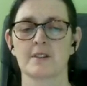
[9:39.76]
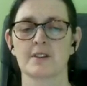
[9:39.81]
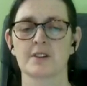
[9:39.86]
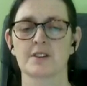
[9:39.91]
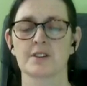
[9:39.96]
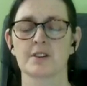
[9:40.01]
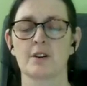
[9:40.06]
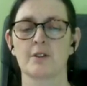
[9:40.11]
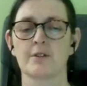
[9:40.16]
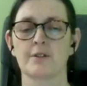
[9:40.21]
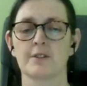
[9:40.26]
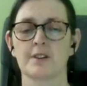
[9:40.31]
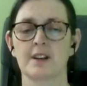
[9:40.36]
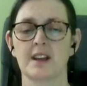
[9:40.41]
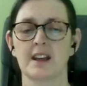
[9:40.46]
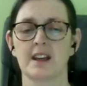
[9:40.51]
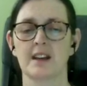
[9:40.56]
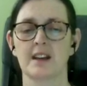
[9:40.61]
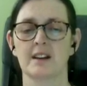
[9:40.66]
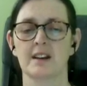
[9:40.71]

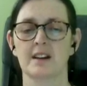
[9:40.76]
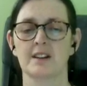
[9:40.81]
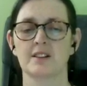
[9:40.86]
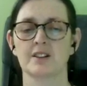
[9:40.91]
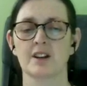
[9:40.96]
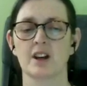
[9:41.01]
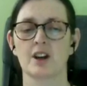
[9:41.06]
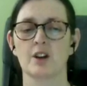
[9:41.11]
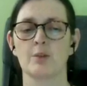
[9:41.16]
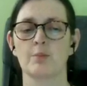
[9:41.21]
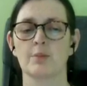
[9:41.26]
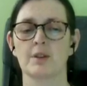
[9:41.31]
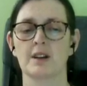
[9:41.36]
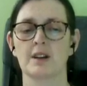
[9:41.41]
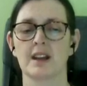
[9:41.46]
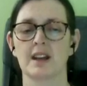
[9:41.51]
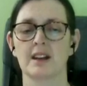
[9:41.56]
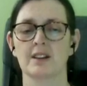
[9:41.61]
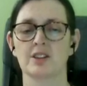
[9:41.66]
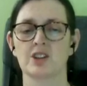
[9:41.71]
softening and
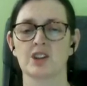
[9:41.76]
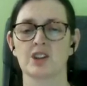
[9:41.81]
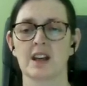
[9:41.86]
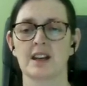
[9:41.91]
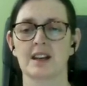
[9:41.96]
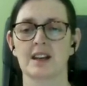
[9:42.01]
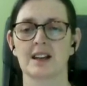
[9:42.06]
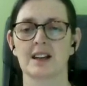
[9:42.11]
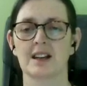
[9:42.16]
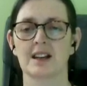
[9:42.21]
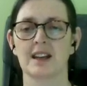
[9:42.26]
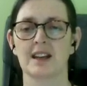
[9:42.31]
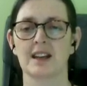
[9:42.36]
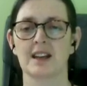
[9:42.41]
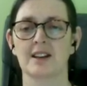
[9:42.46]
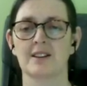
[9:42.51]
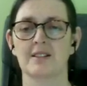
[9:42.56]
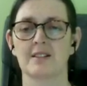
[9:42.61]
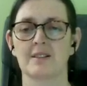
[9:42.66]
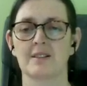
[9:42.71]
opening gently.